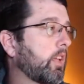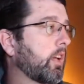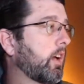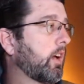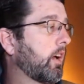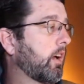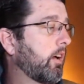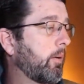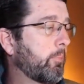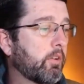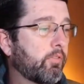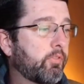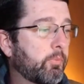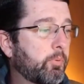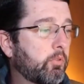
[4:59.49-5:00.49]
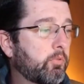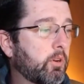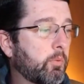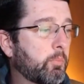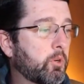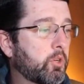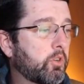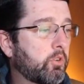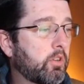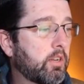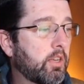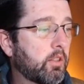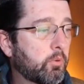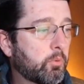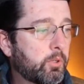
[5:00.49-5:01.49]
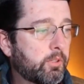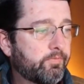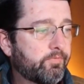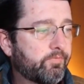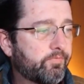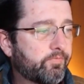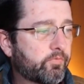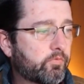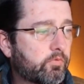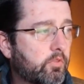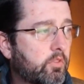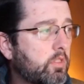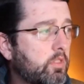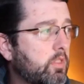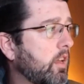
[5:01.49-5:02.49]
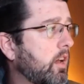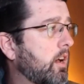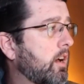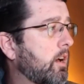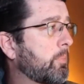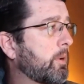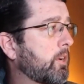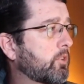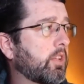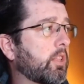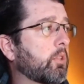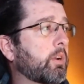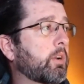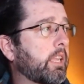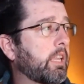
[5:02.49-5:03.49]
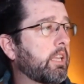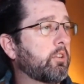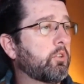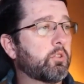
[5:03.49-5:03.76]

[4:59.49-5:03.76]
I'm going to flip over and I'm going to show you another one. Here's another one, again, using